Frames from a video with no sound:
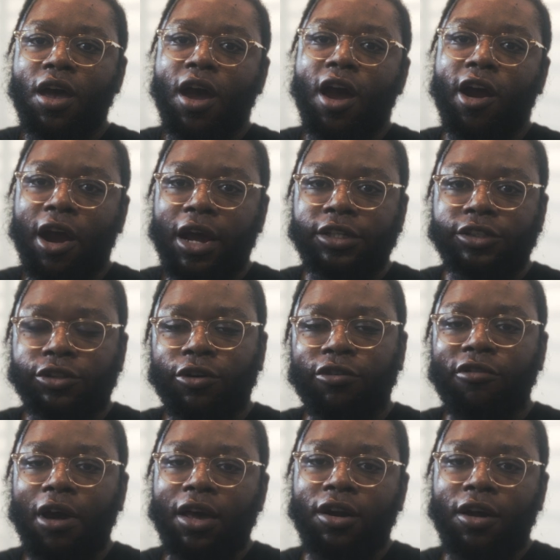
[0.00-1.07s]
All right, so
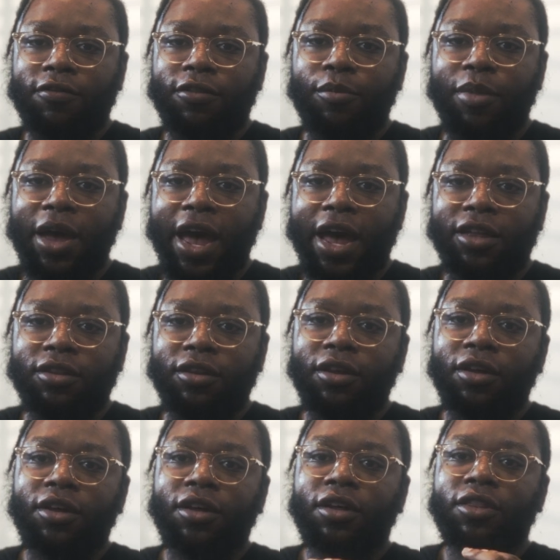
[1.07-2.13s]
right off the bat,
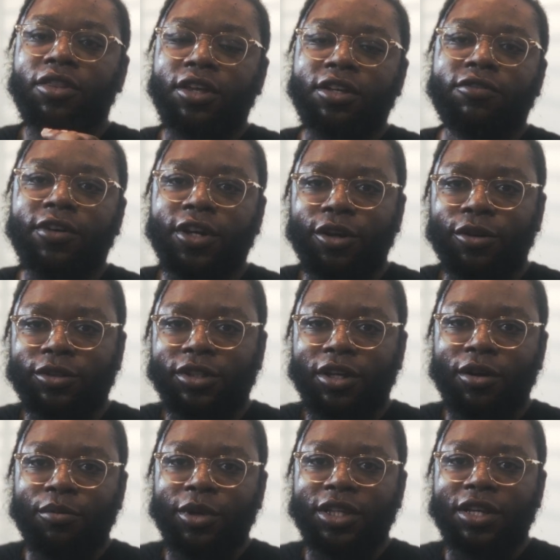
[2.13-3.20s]
this video is going
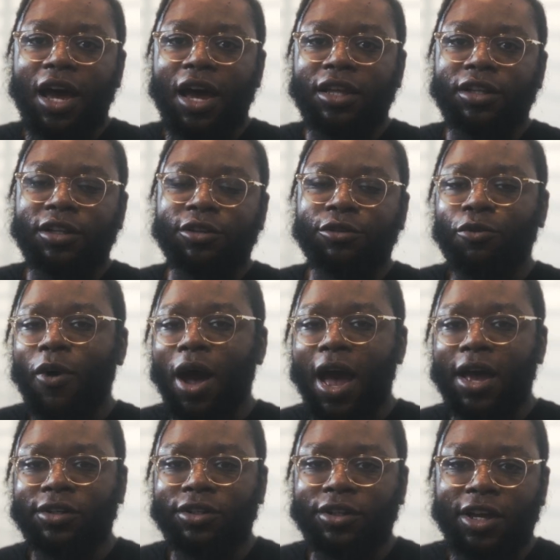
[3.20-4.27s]
to be titled Why I
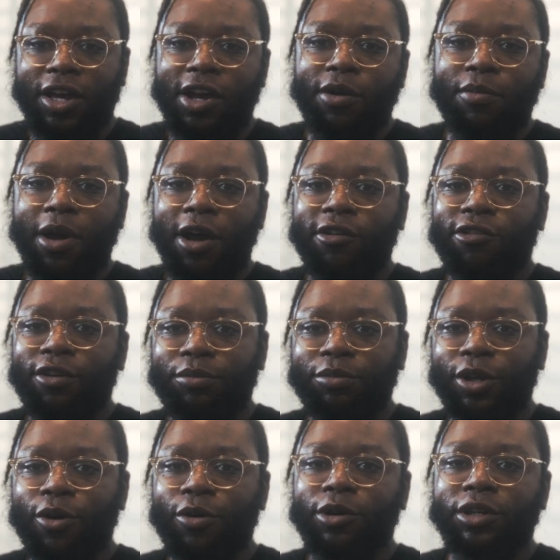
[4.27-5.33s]
Should Care About
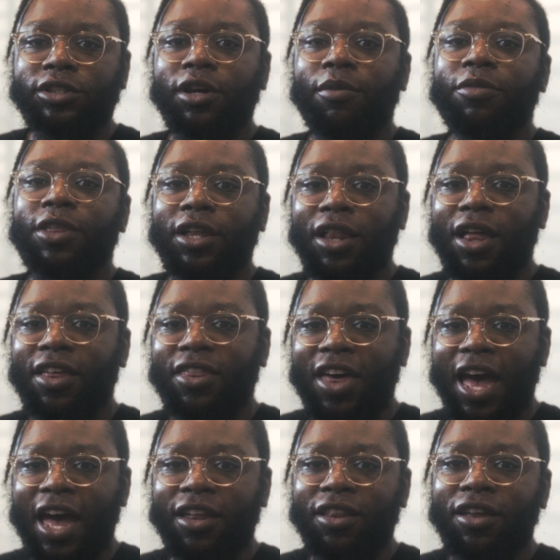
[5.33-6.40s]
Crypto or something like
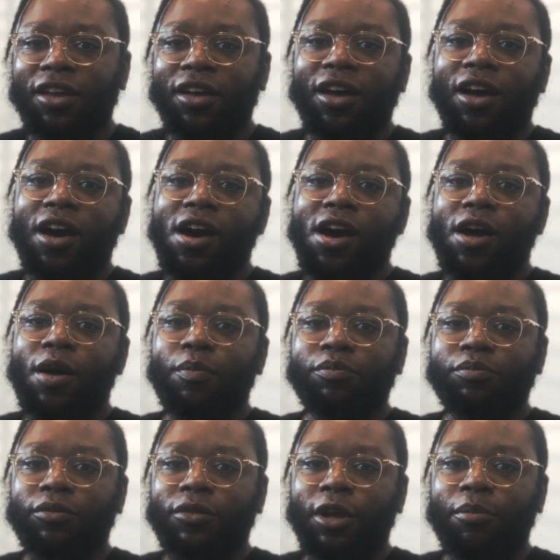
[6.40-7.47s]
that. Um,
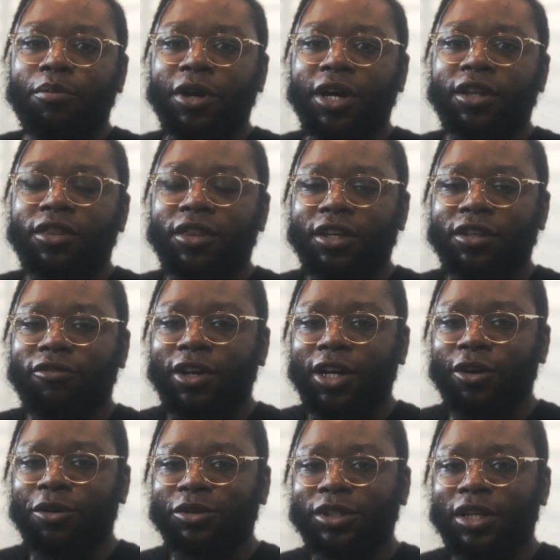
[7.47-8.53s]
but this
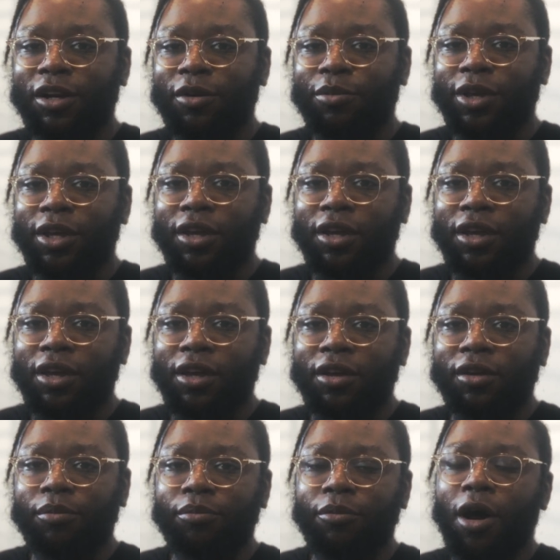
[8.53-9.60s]
video is going to be
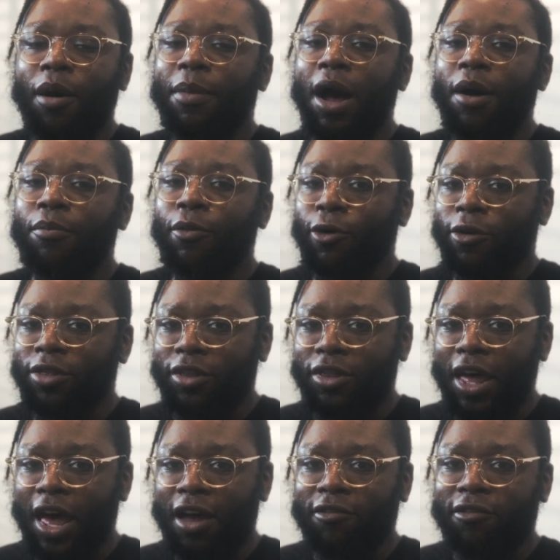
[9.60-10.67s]
about more than
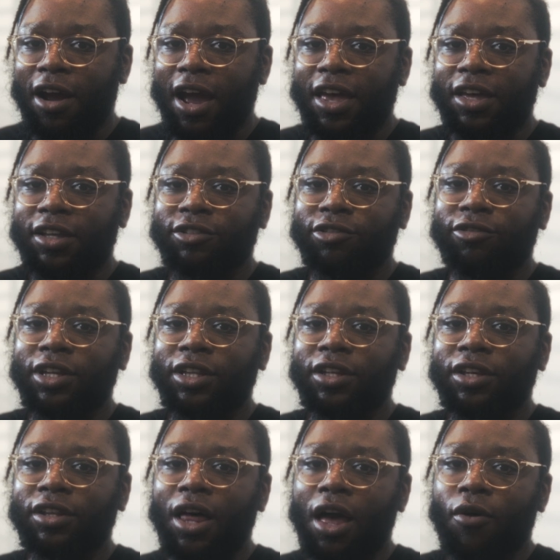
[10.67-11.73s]
that, right? It's really
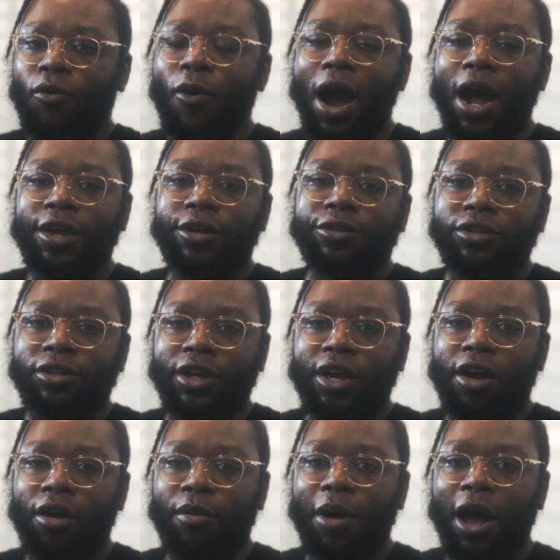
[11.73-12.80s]
like why you should
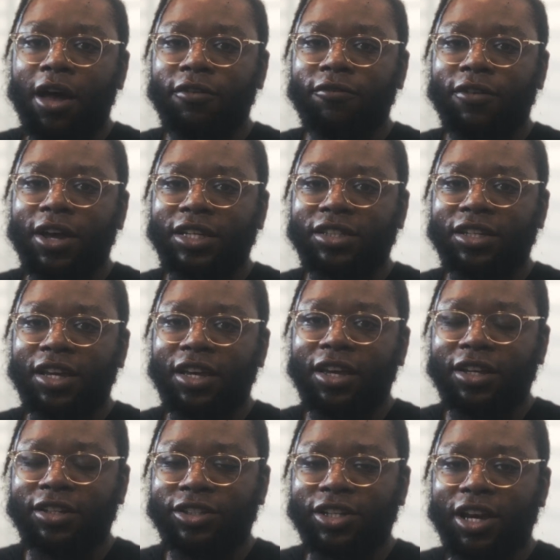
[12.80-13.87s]
care about investing
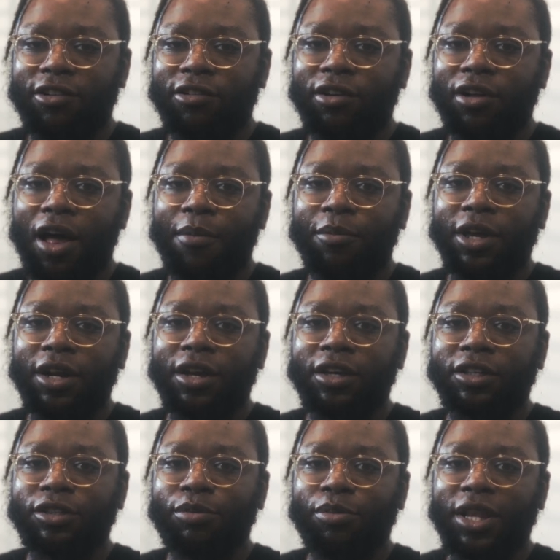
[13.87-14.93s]
in general. I'm going to
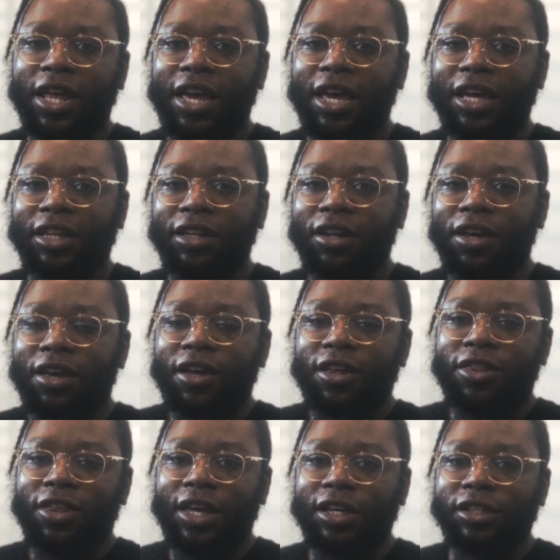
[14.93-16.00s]
explain
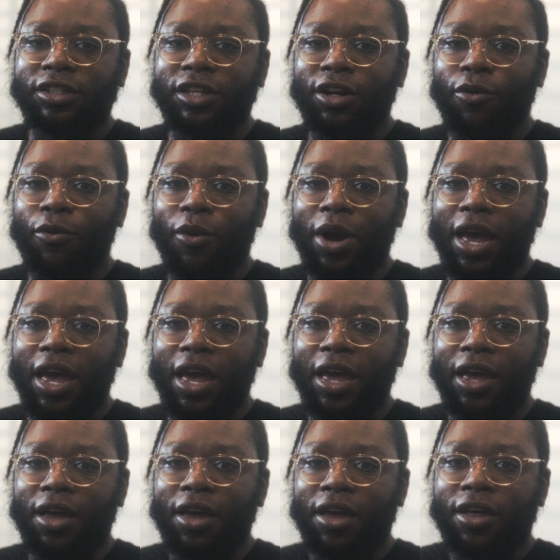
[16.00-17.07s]
things in a
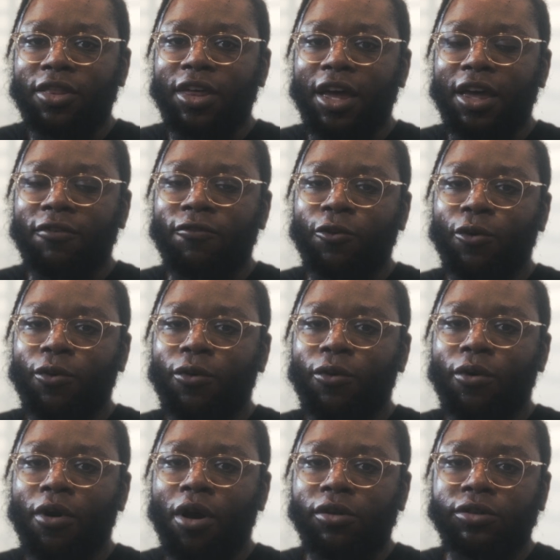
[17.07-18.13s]
way that if
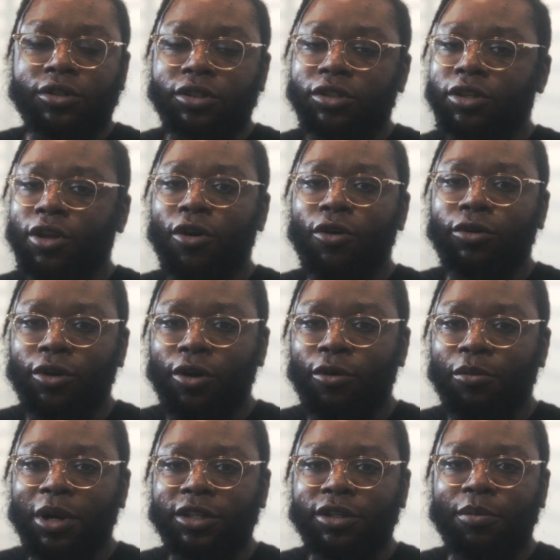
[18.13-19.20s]
you just don't know
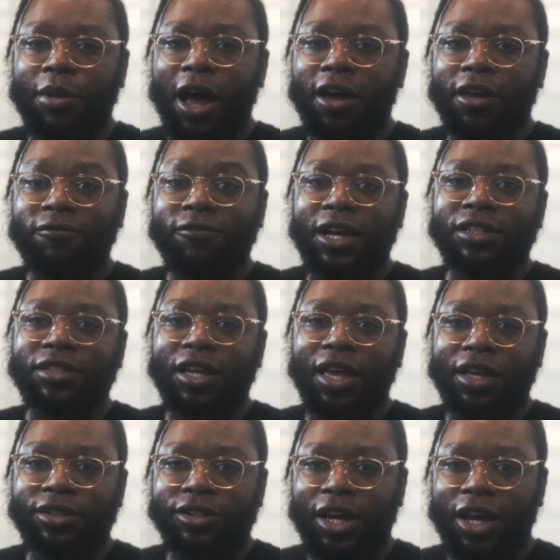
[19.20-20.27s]
much about investing
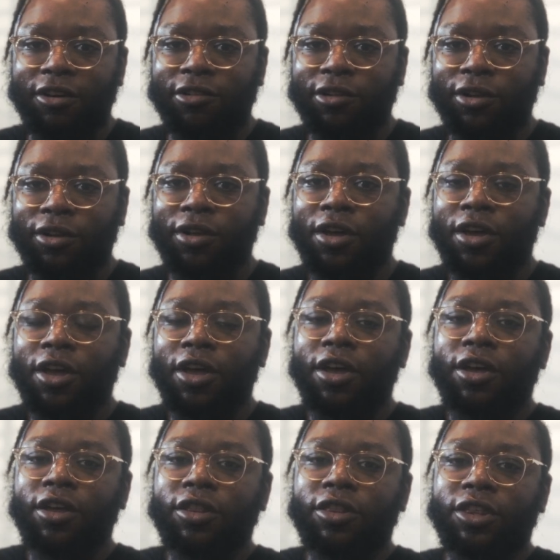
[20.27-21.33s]
in general,
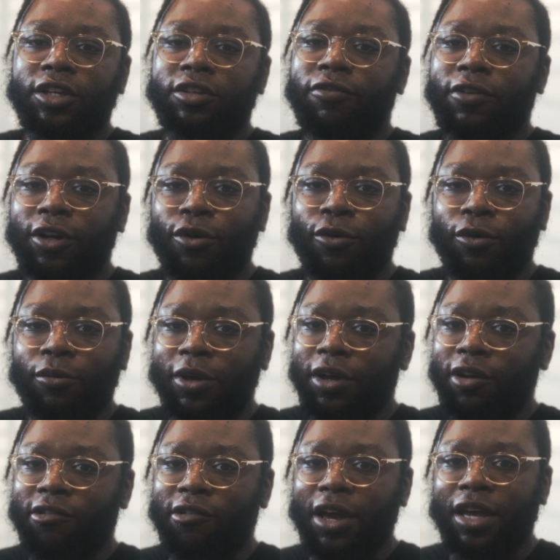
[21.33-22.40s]
this video will be a
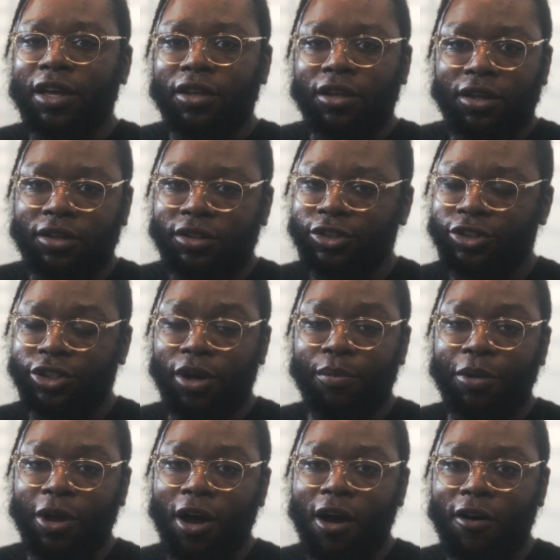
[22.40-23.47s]
great
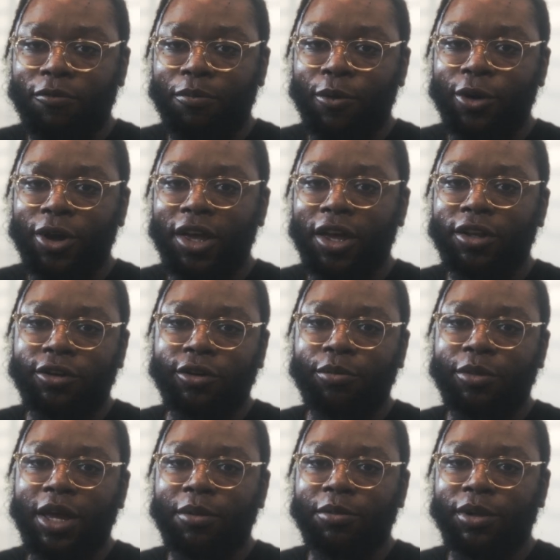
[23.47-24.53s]
jumping off point and you'll
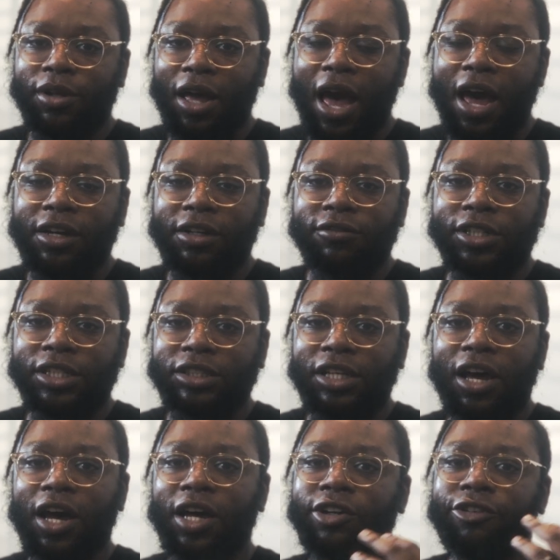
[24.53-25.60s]
be able to kind of just
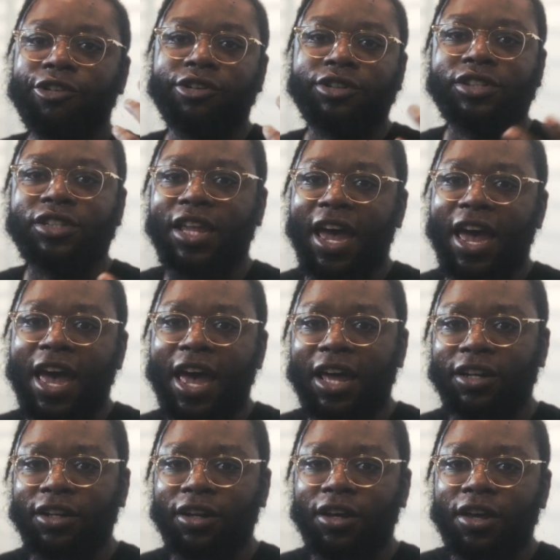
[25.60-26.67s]

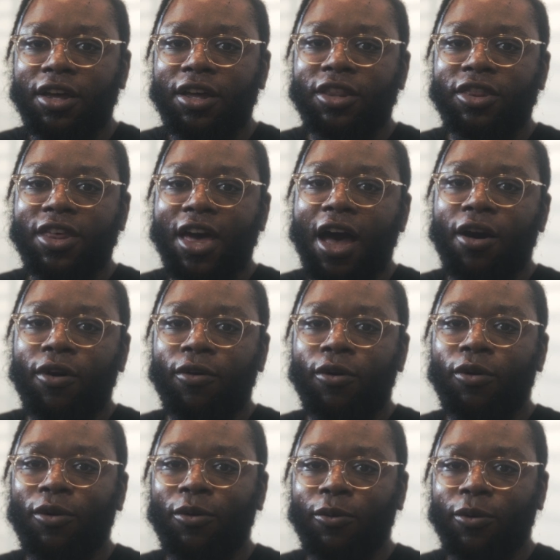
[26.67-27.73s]
understand that
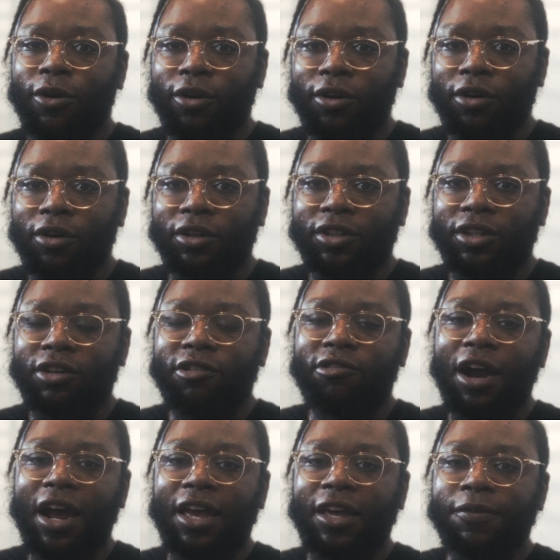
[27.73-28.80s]
whole world,
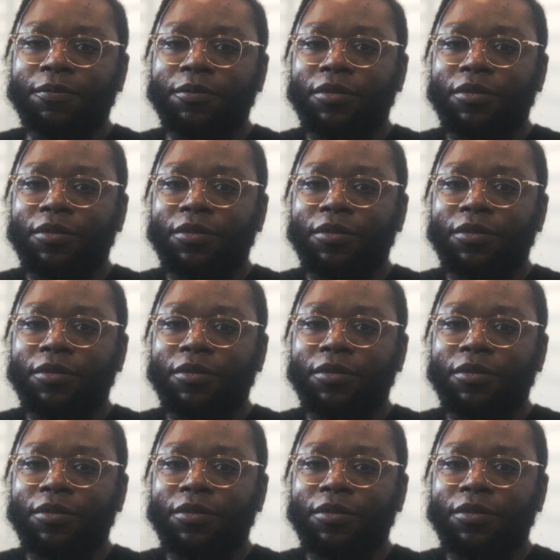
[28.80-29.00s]
right?